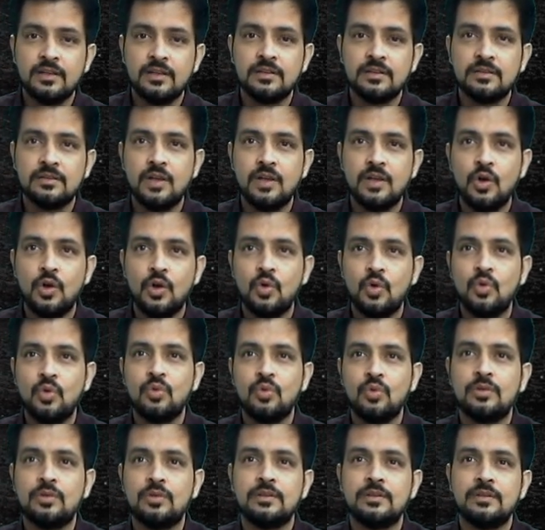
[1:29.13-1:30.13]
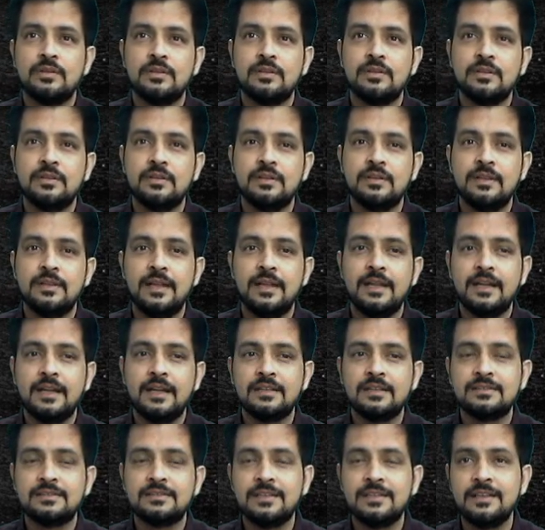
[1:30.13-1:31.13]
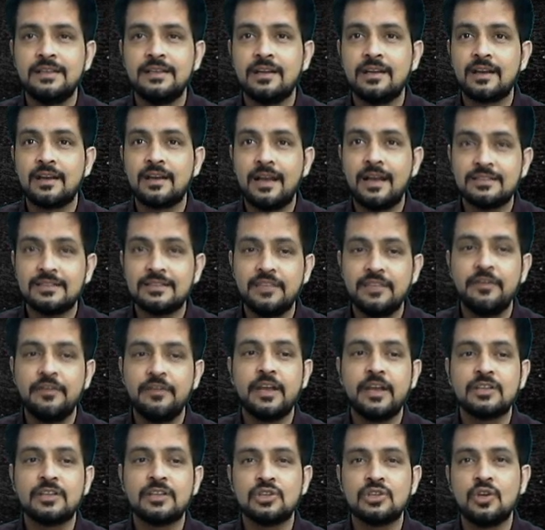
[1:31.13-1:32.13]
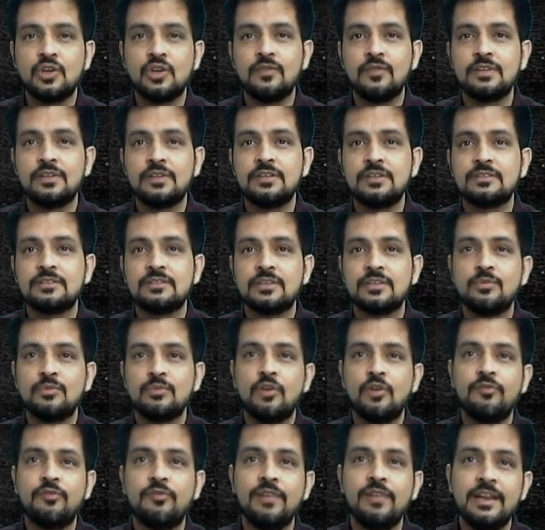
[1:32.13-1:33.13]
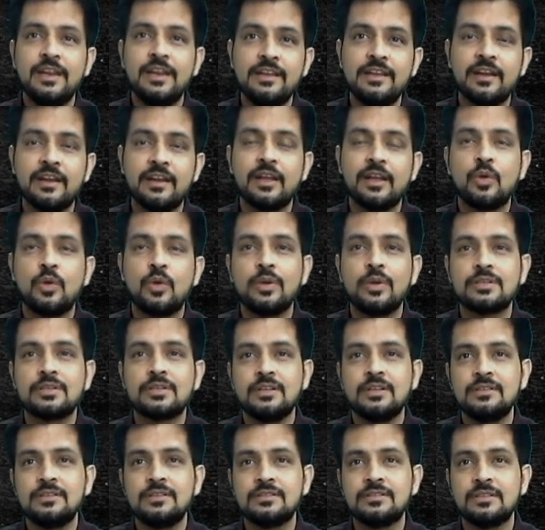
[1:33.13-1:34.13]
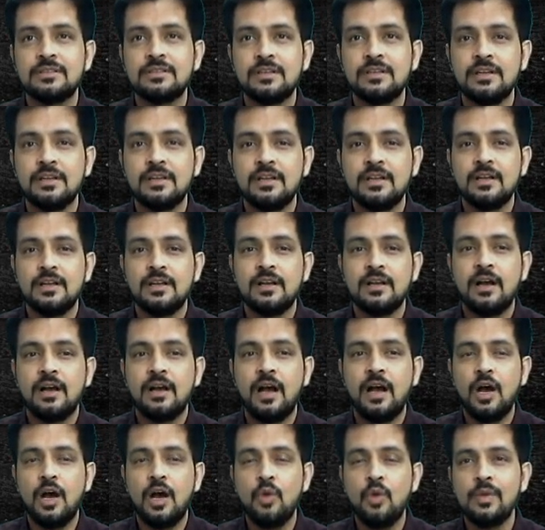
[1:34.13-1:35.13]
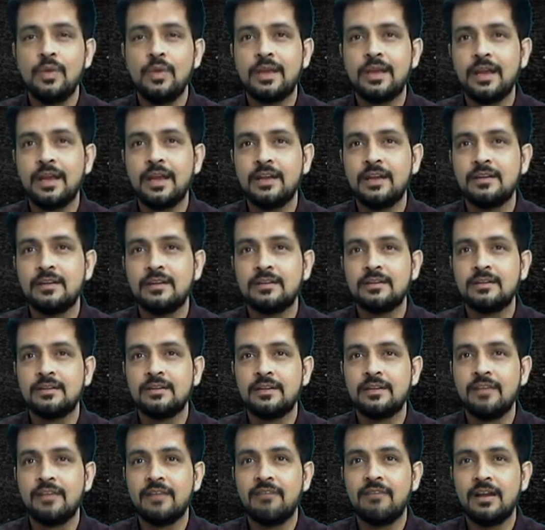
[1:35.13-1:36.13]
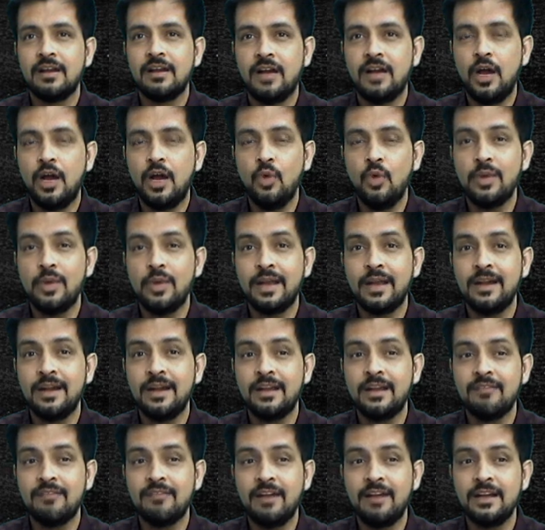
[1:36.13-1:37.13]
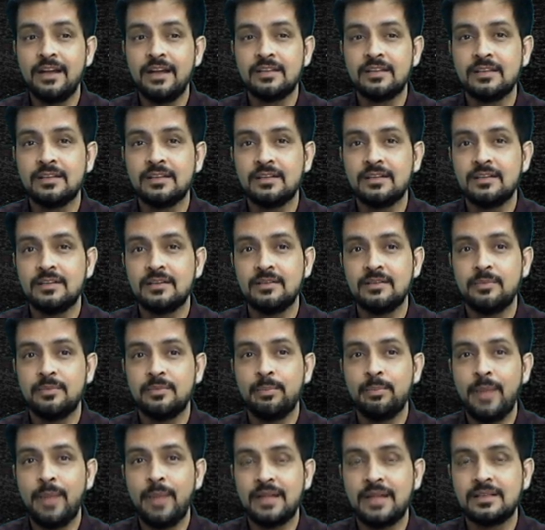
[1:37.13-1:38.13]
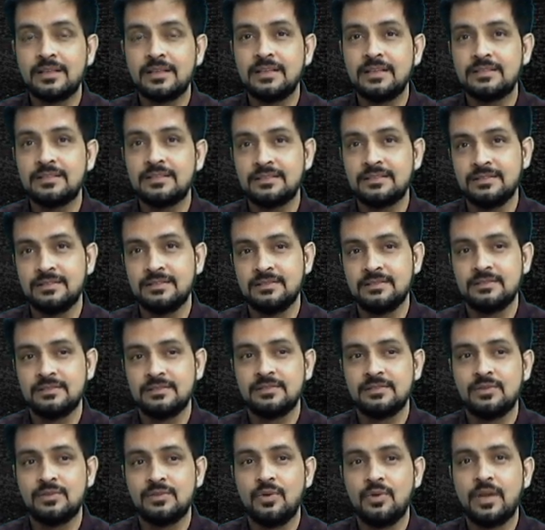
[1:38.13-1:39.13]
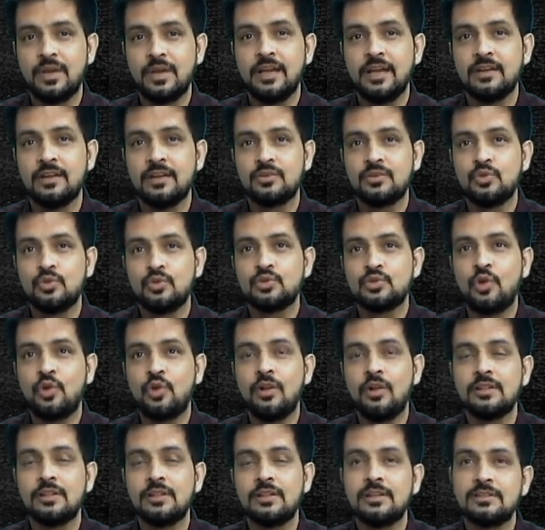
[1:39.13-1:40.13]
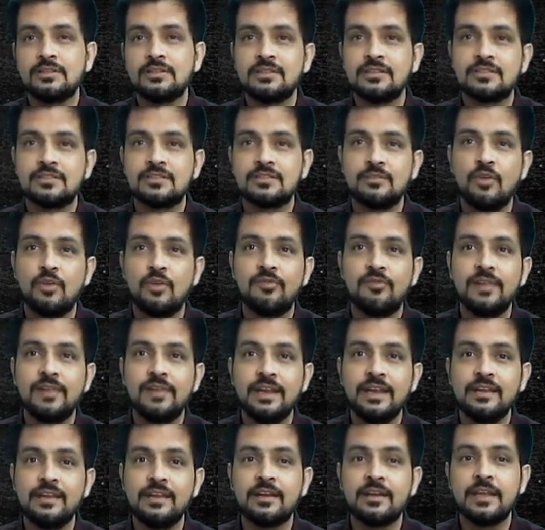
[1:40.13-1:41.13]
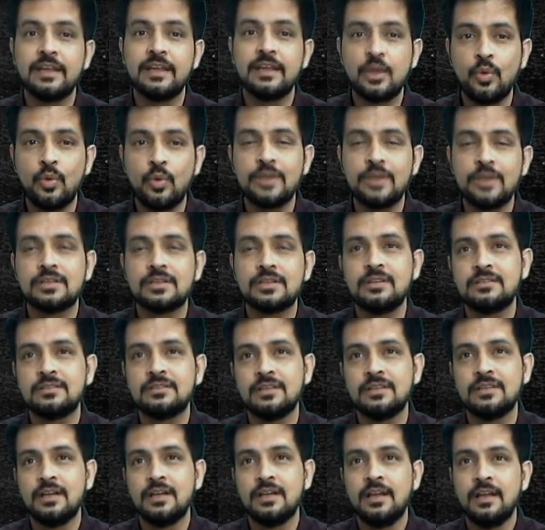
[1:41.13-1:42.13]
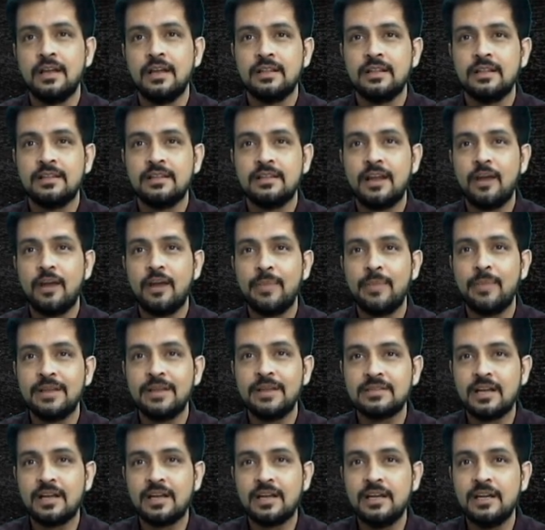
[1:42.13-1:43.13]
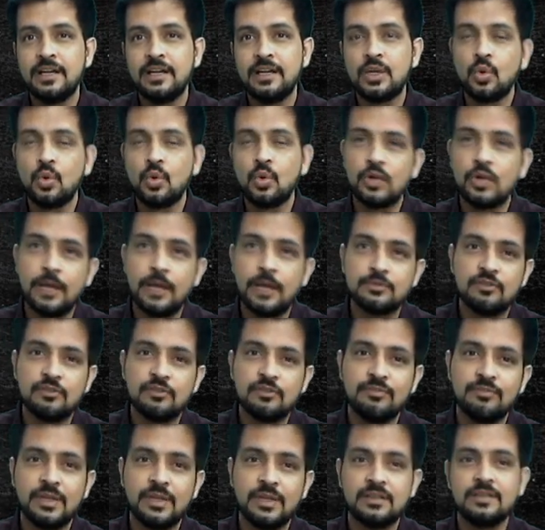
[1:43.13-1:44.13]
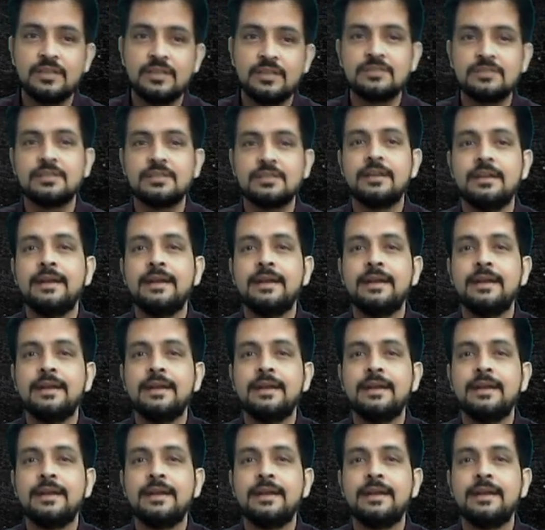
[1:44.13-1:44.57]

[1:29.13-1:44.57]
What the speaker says: Now let us see the classification of the system of linear equations. How we can divide the methods, okay, to solve the system of linear equations. There are basically two types of methods: